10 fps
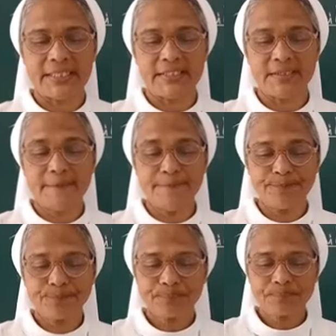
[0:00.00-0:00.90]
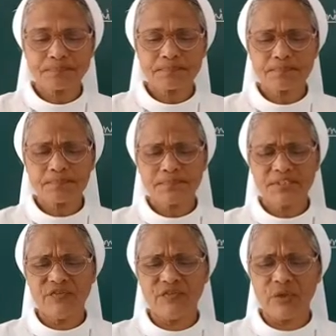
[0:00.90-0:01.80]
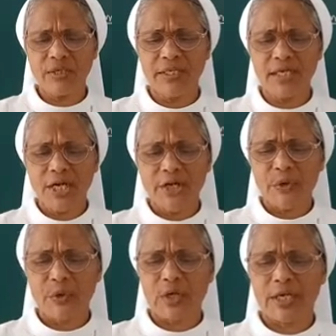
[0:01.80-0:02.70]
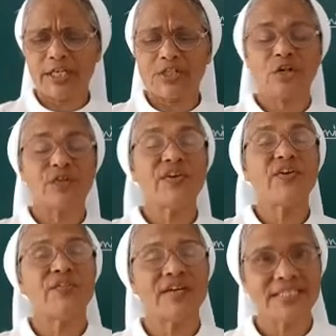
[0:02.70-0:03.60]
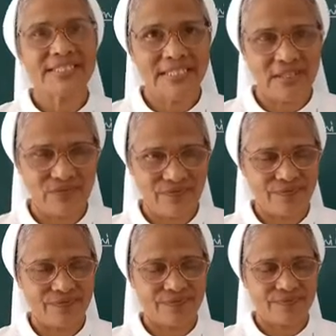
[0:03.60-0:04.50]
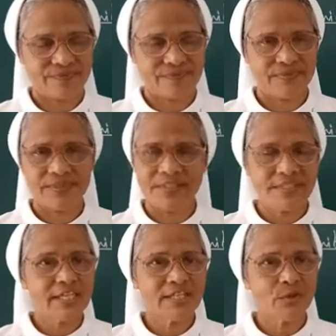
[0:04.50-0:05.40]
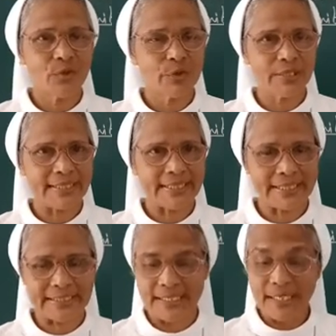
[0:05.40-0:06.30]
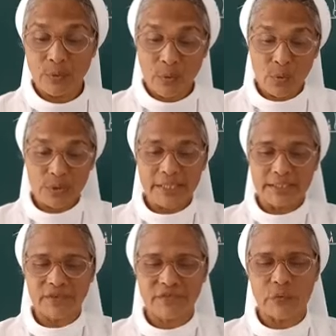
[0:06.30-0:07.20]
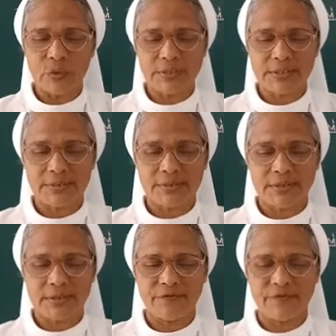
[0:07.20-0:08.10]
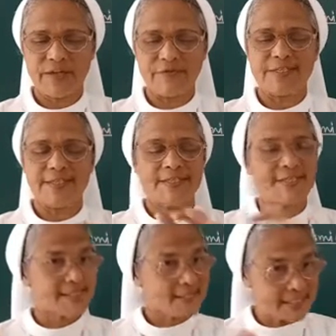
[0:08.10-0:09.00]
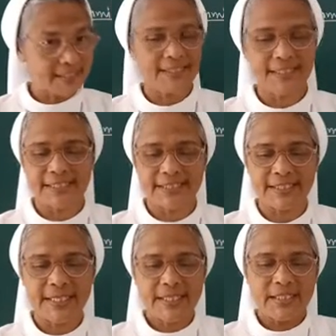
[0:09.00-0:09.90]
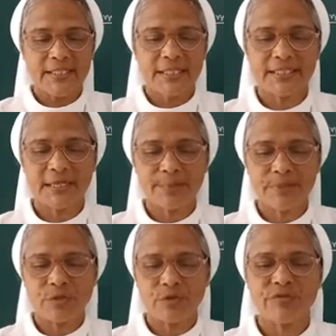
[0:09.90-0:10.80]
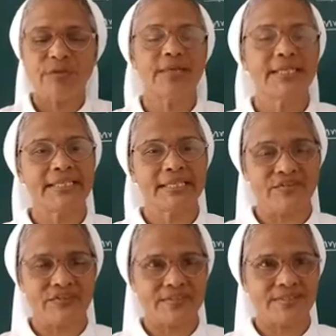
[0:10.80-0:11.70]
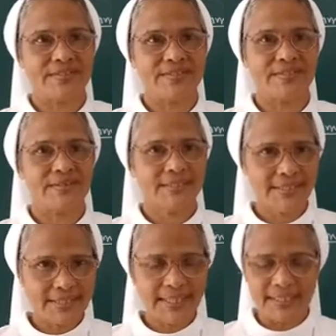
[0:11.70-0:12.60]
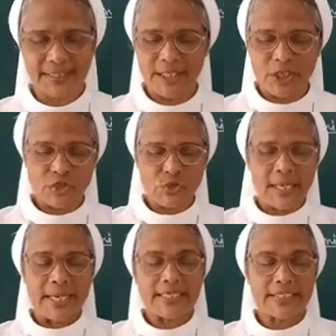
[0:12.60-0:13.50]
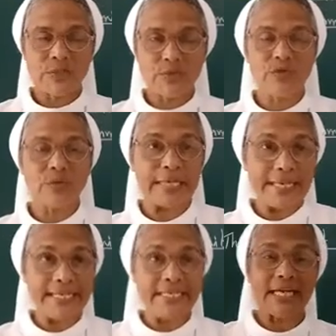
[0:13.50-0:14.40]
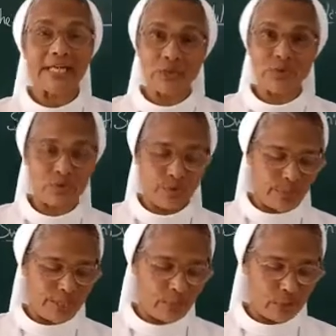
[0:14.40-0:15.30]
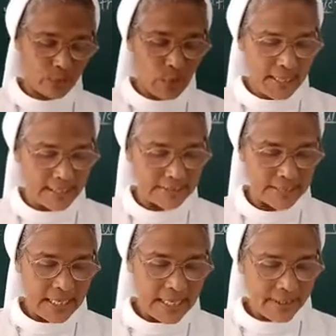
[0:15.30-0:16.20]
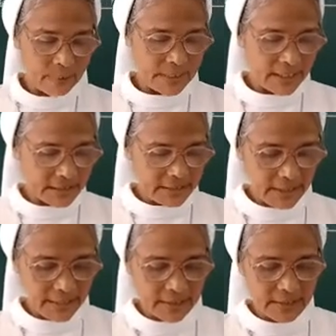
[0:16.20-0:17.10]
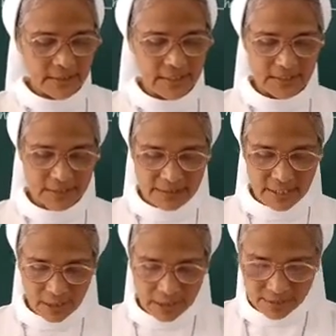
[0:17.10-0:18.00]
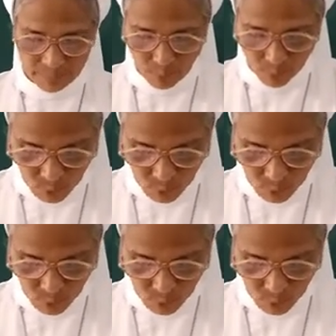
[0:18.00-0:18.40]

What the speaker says: is a fuller knowledge of oneself. This one is not the correct. All the other 5 sentences are correct. The summit of the mind refers. Is it clear? So answer, you read it and you should be able to answer. Now there are still some more